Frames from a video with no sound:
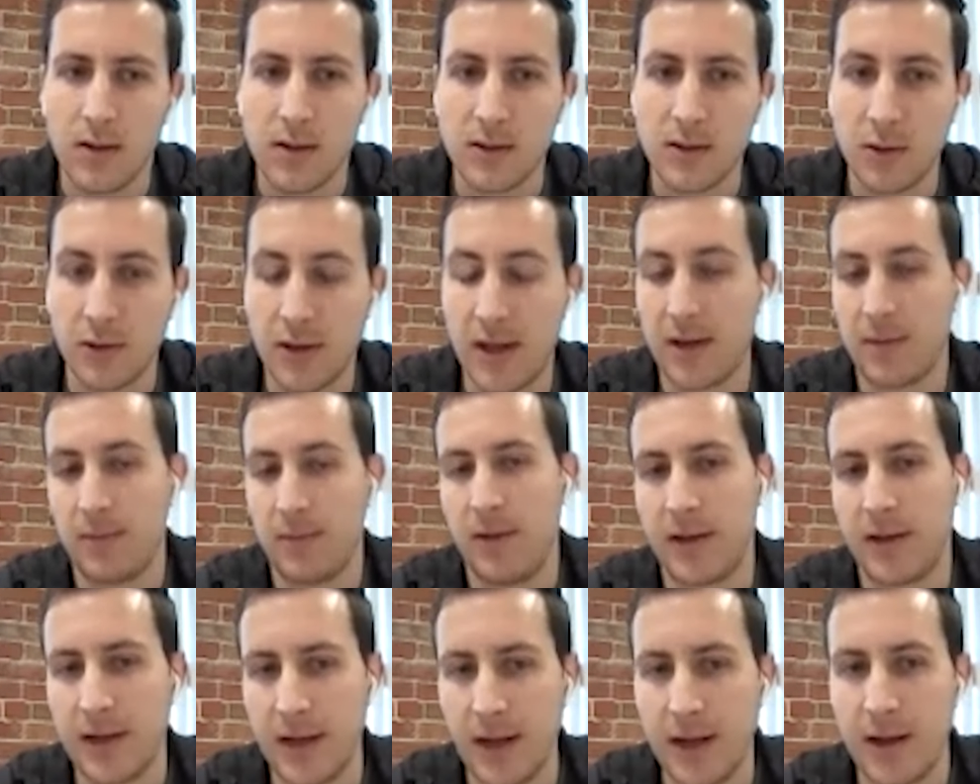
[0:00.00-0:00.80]
So yeah,
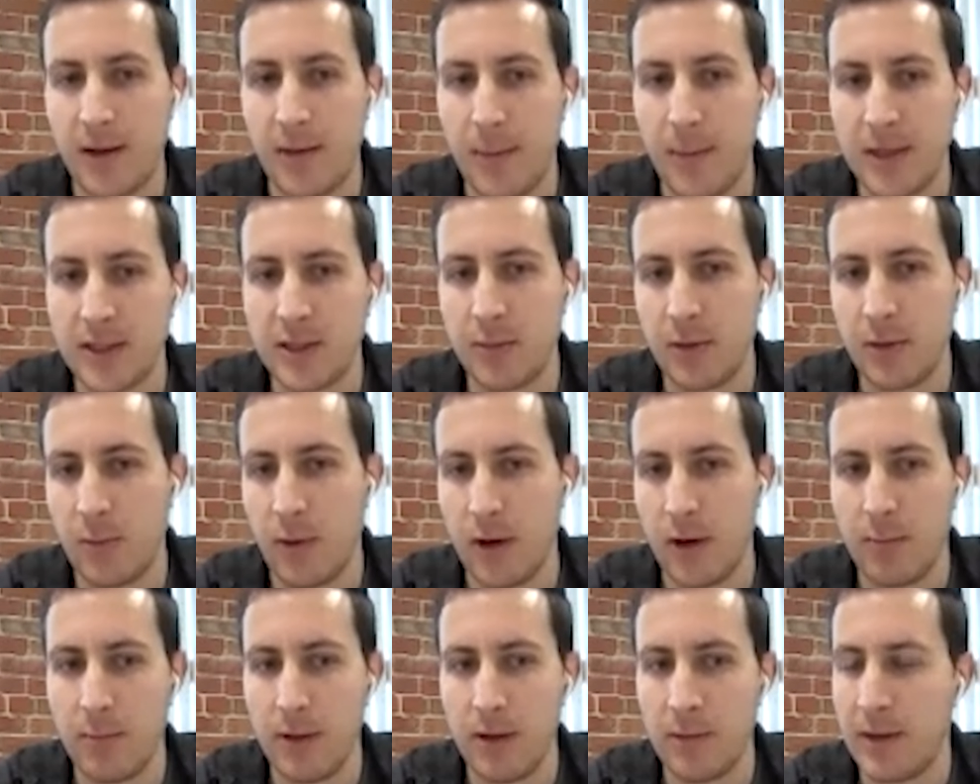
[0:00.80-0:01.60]
like I mentioned, we
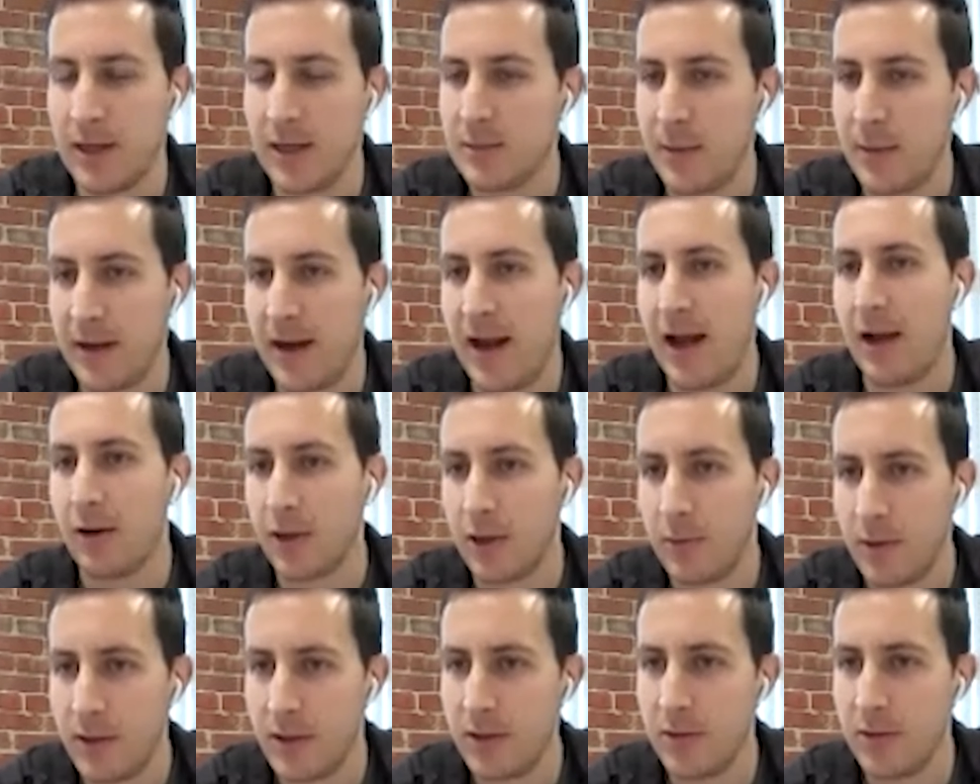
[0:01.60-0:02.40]
want to minimize pain. How
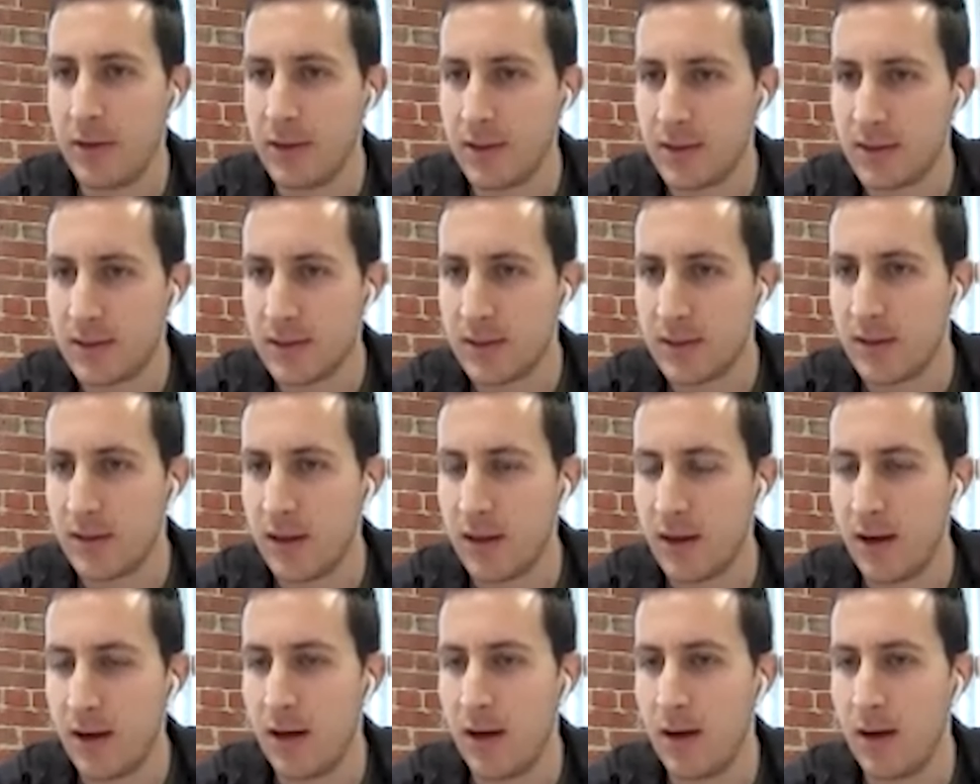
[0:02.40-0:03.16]
can we do this?